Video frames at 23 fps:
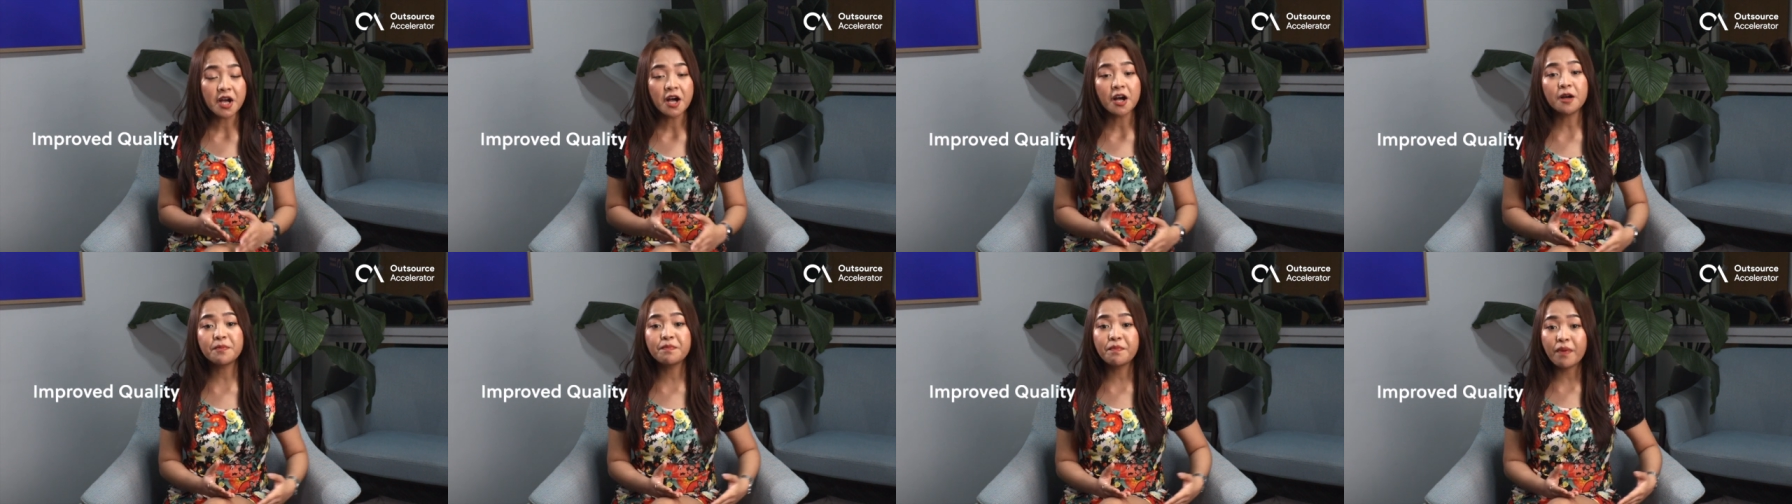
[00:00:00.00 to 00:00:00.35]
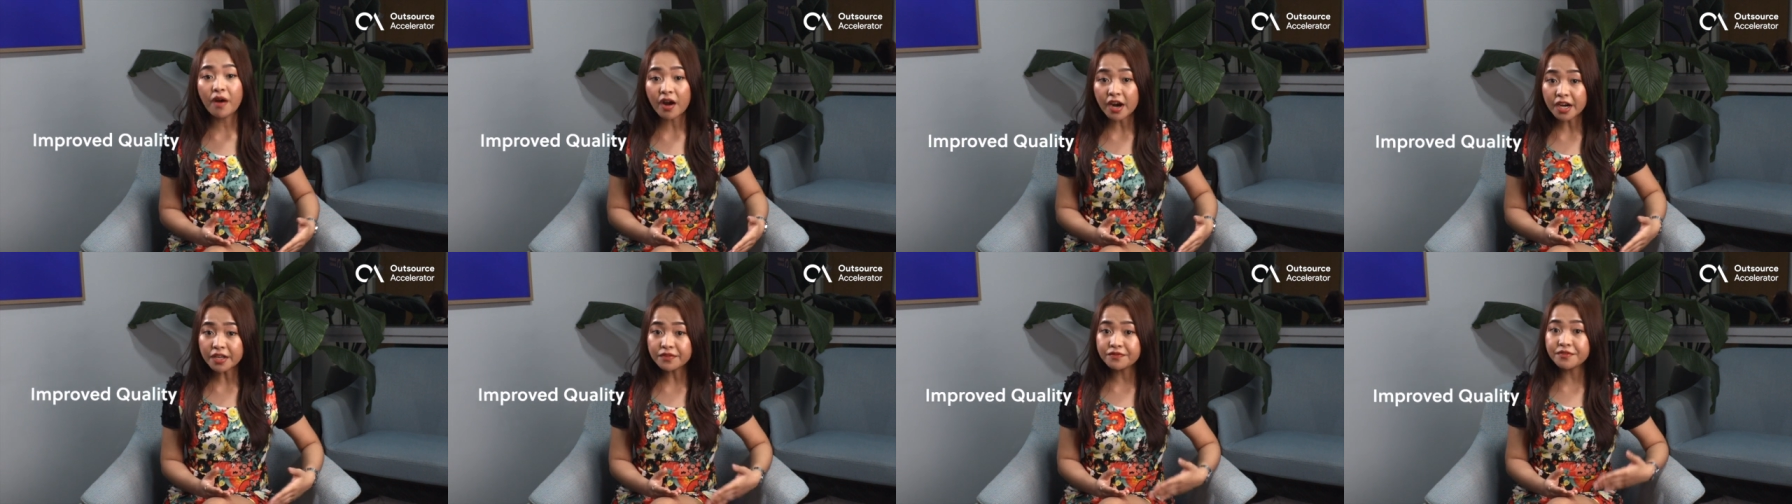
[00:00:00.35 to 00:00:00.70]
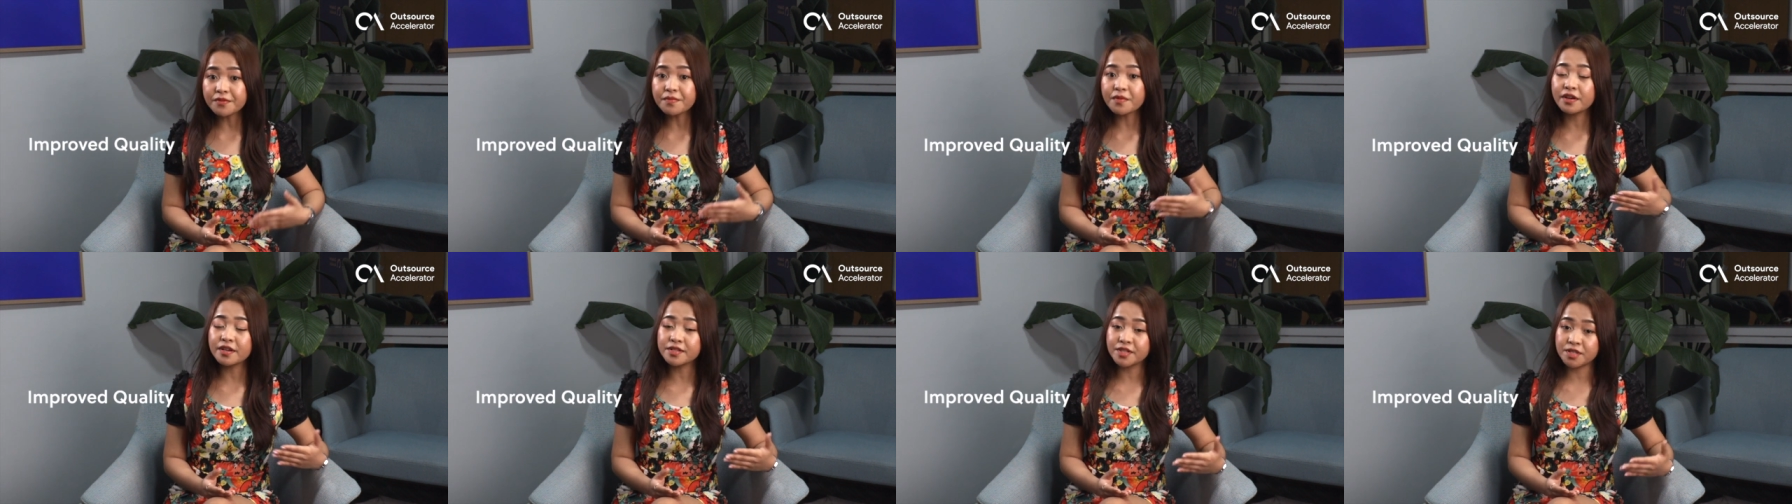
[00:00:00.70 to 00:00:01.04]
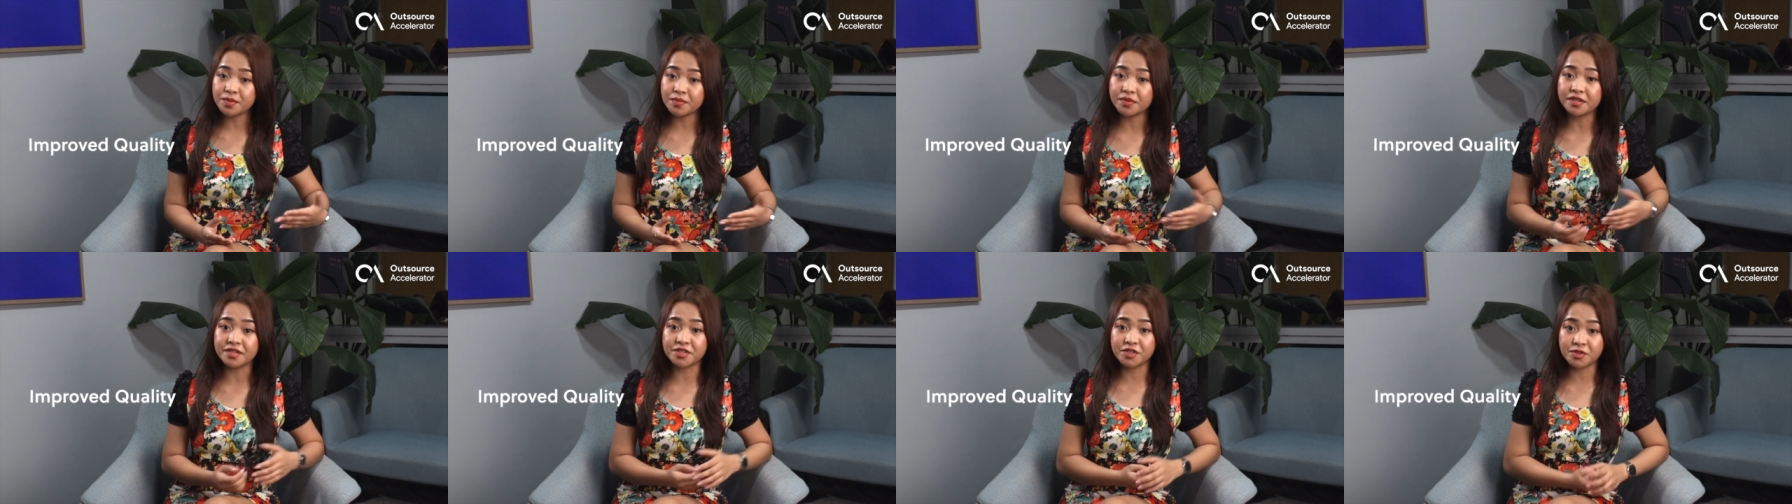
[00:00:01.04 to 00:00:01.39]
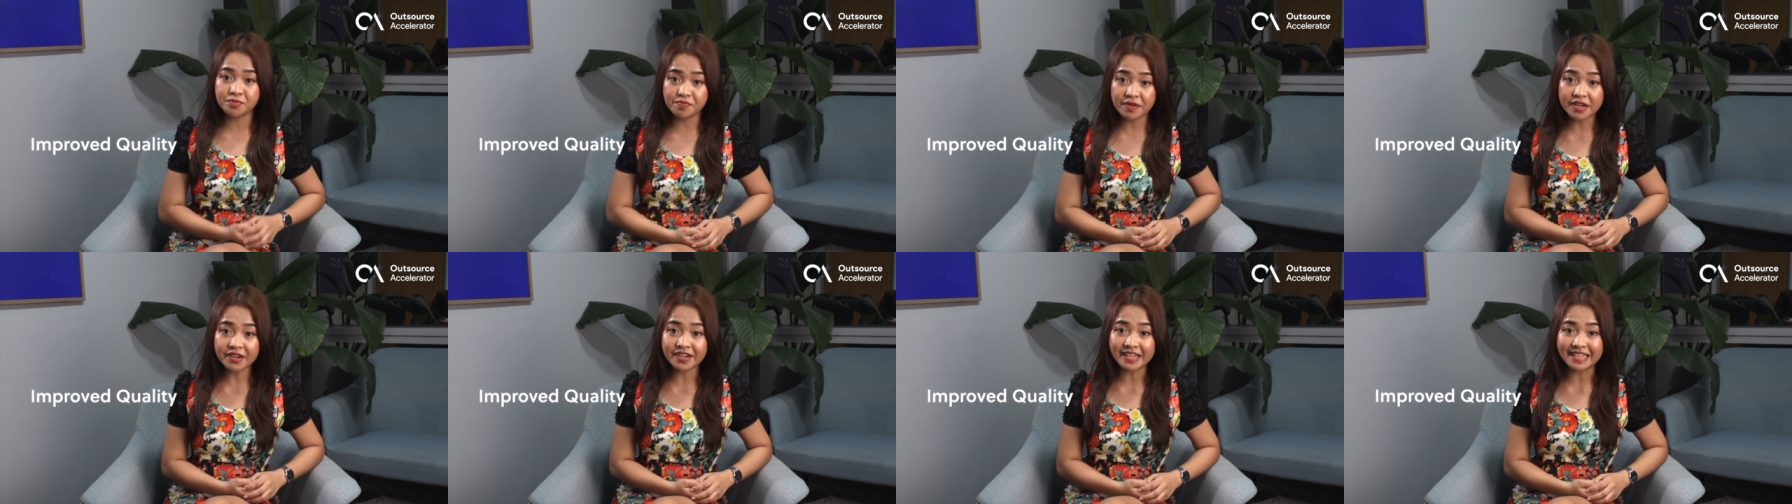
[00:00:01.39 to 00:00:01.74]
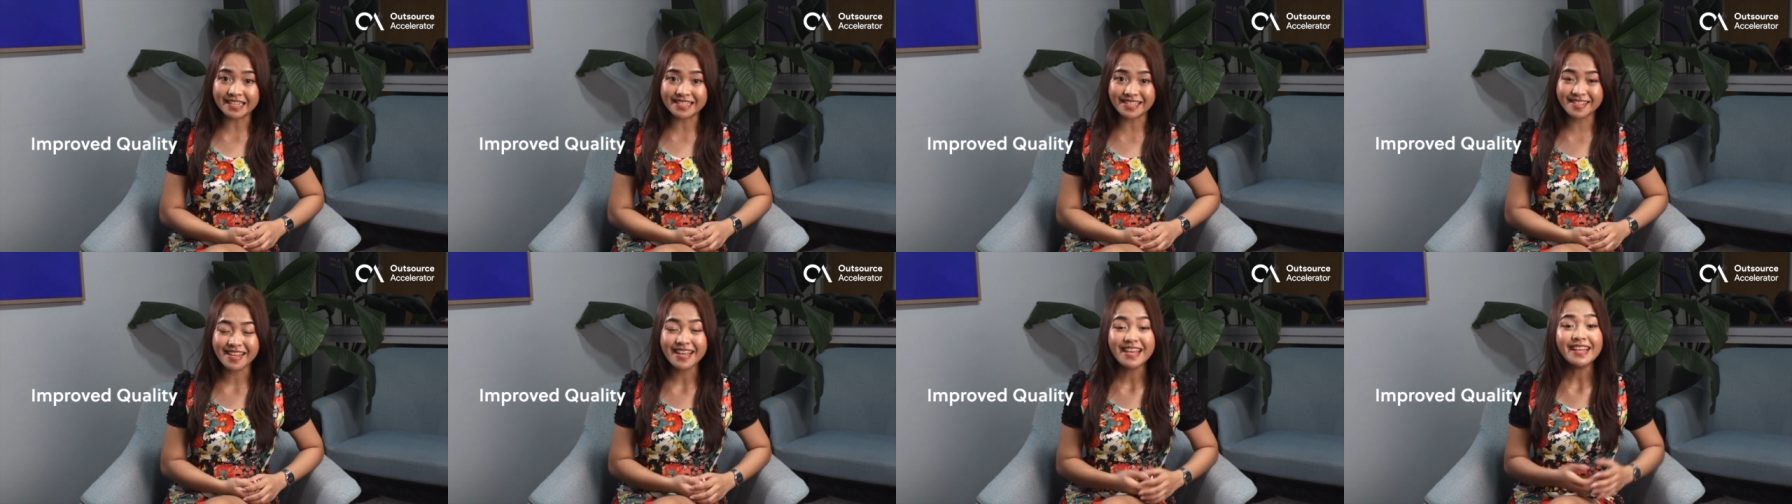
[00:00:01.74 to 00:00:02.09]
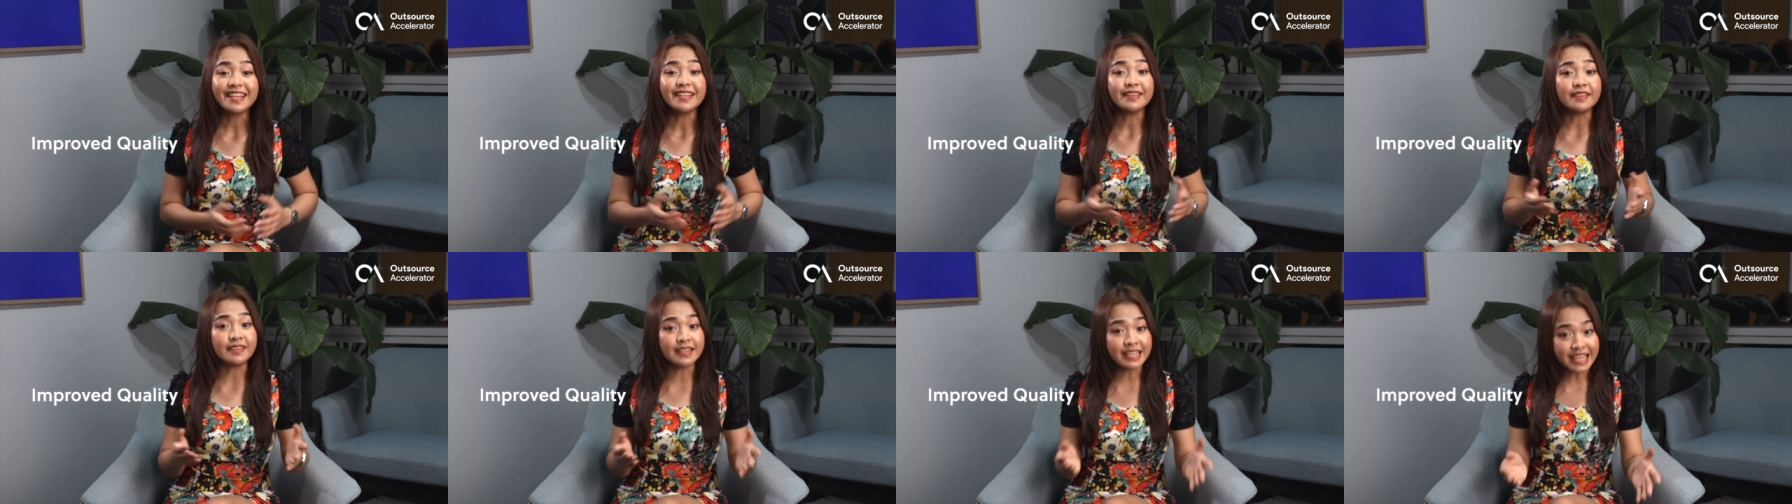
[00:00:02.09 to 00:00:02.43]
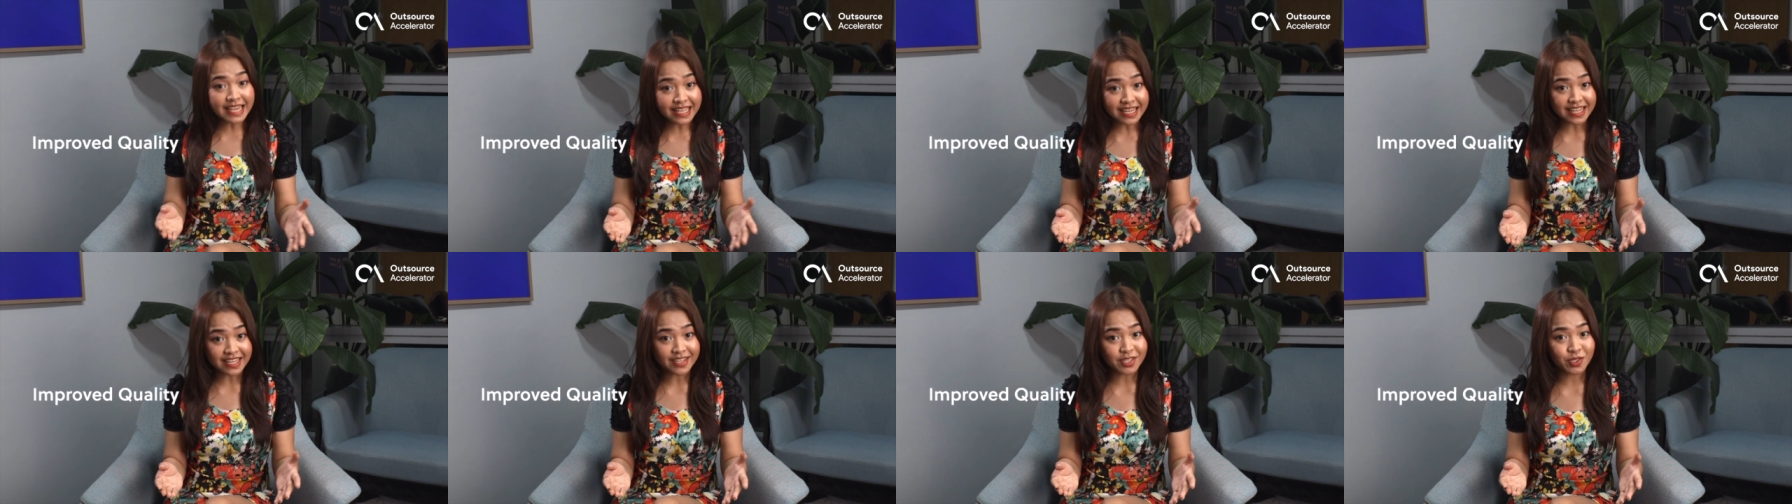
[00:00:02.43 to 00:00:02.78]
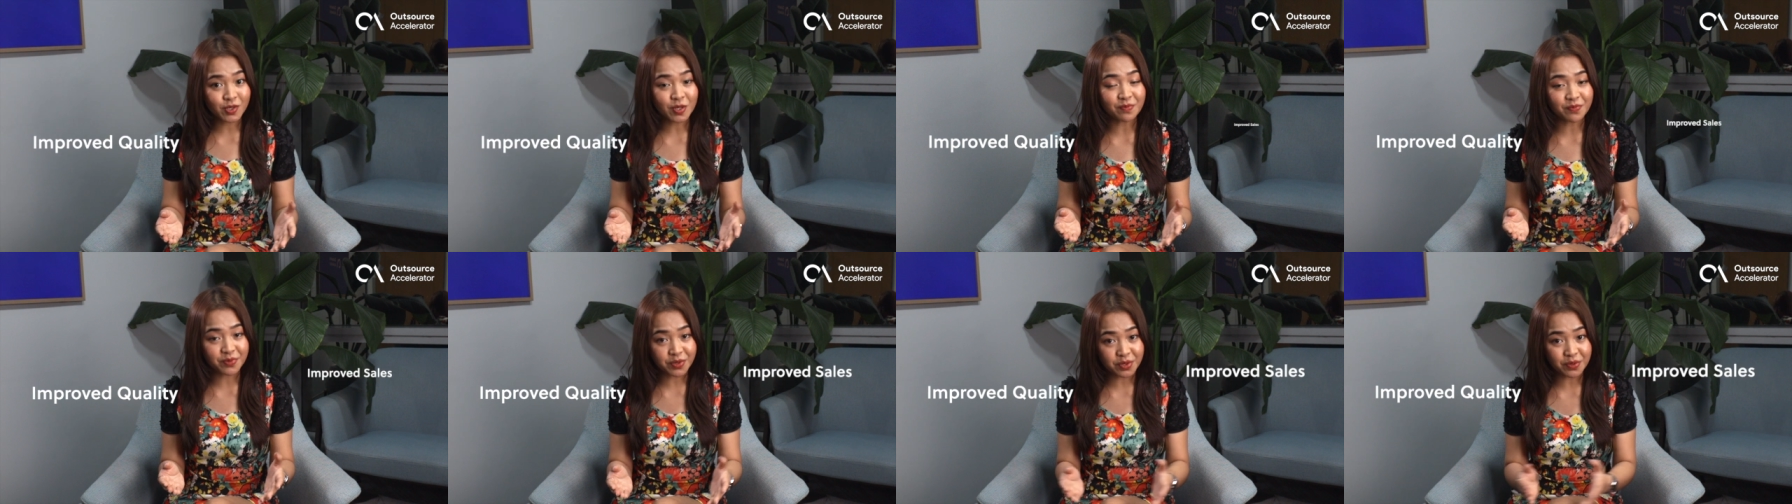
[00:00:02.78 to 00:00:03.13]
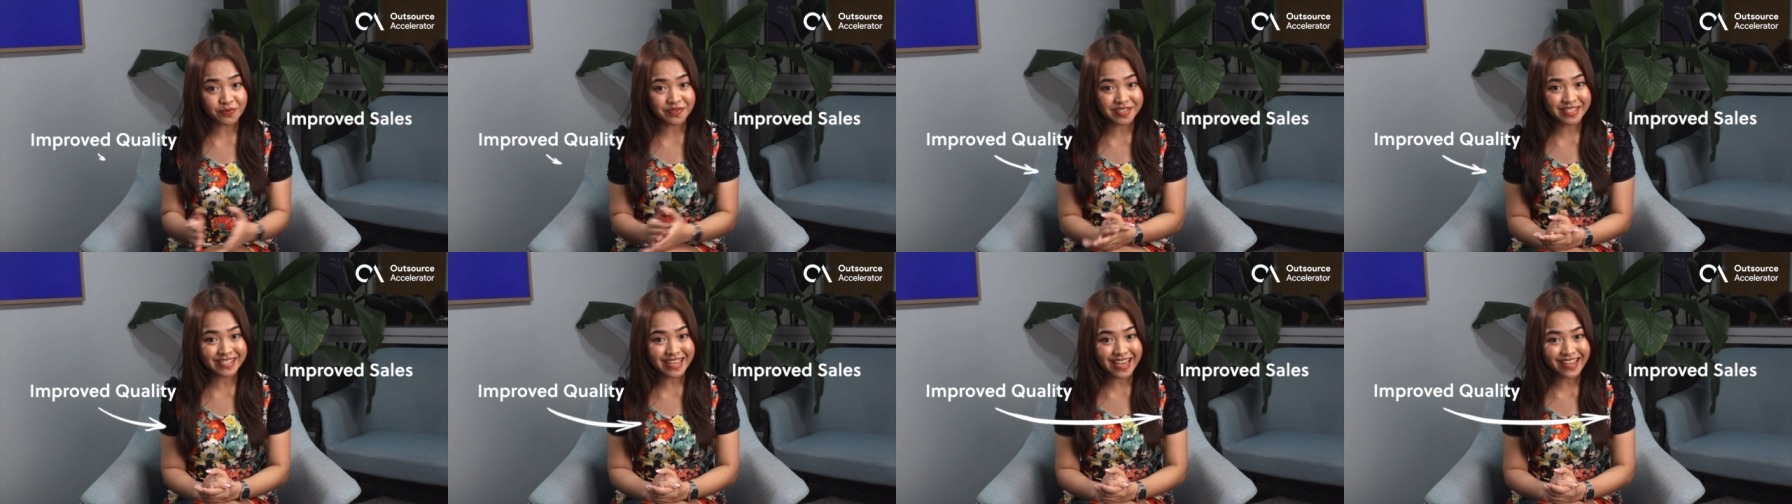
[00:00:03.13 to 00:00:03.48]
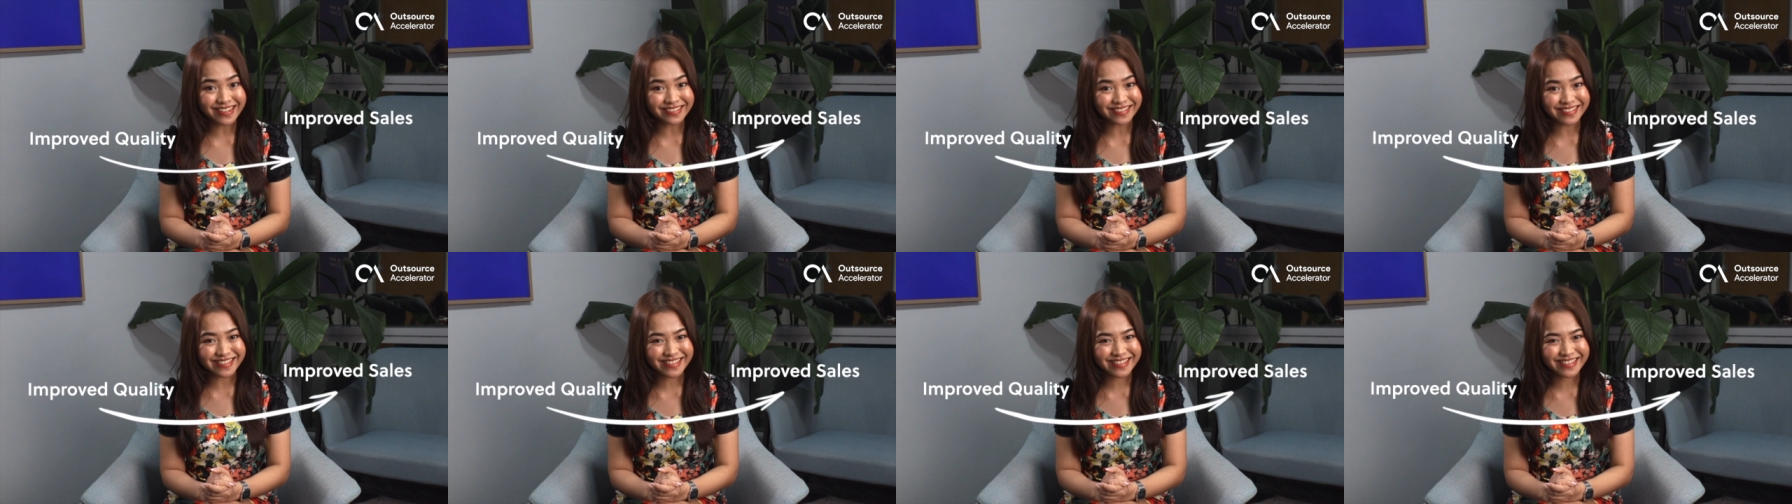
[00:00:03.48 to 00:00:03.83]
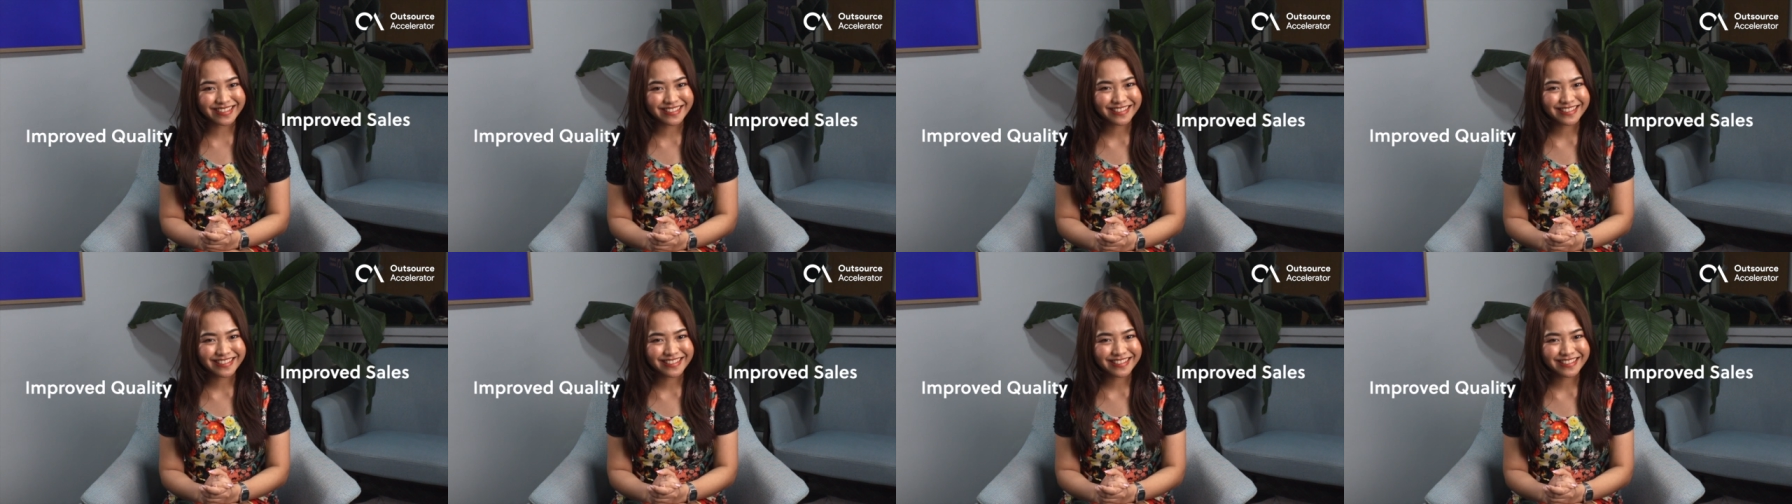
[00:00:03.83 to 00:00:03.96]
apart from customer experience, leading to improved sales.